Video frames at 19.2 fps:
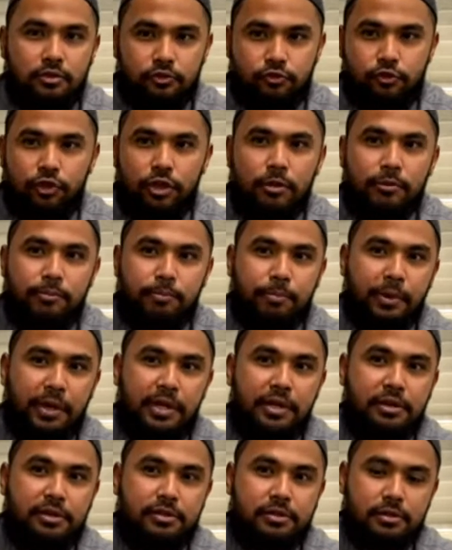3
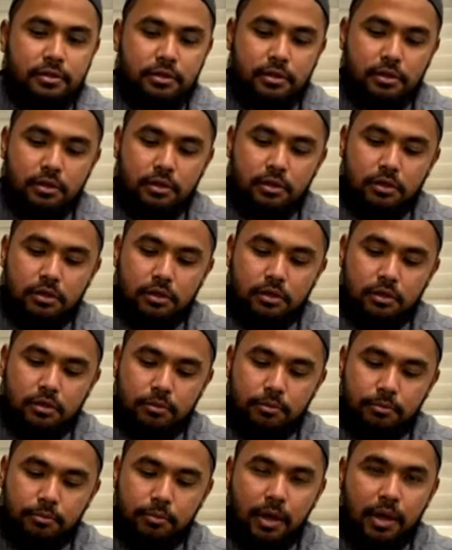prayers.
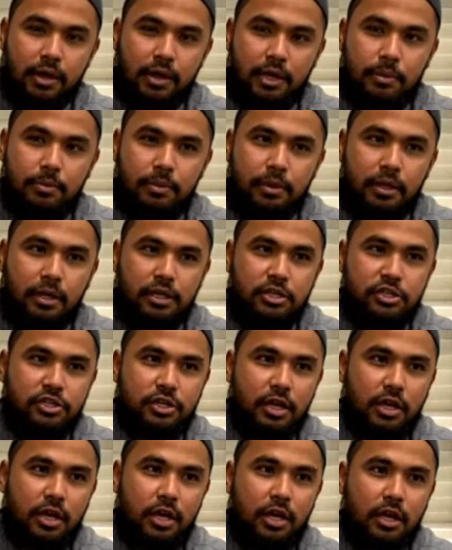Maghrib,
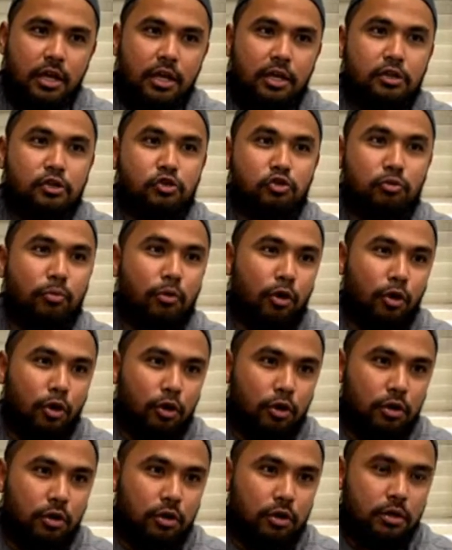Isha, and Subuh.
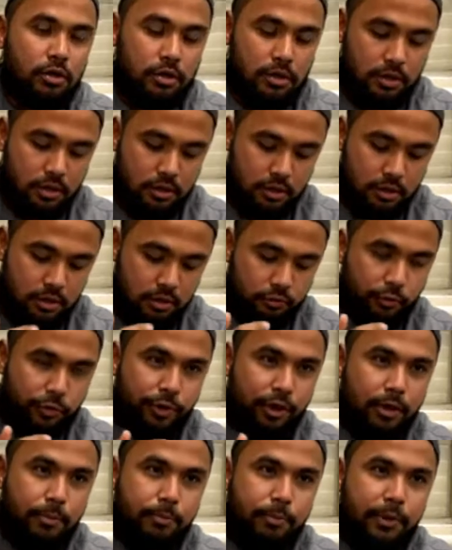We
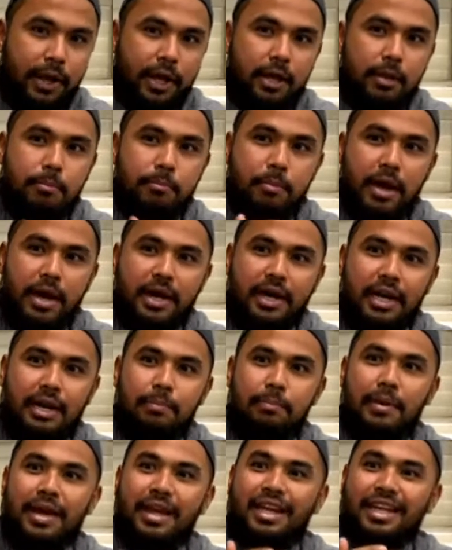will pray
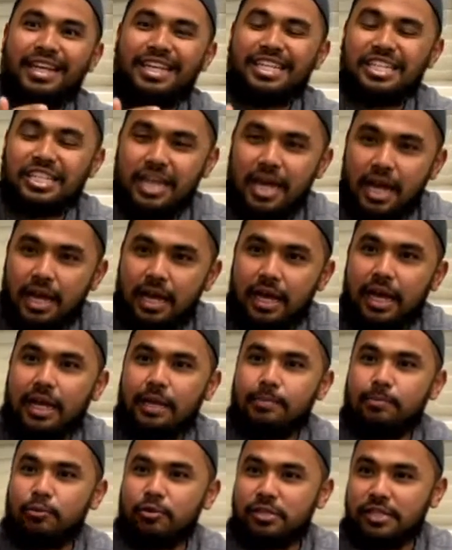Maghrib and Isha
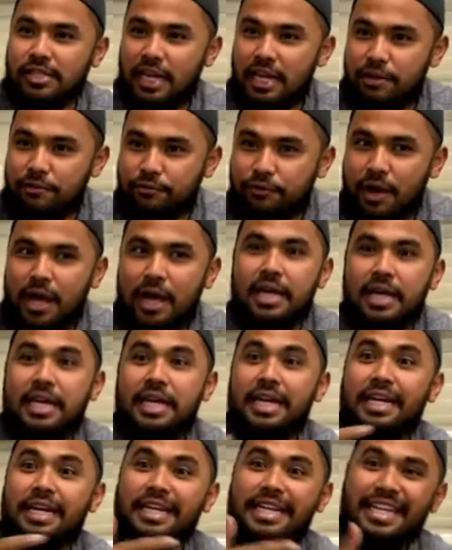at Muzdalifah,
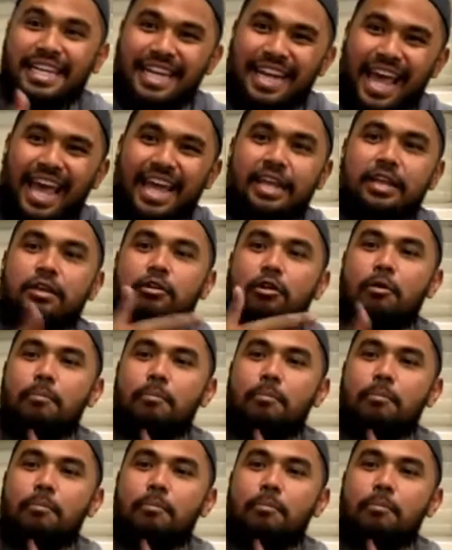delayed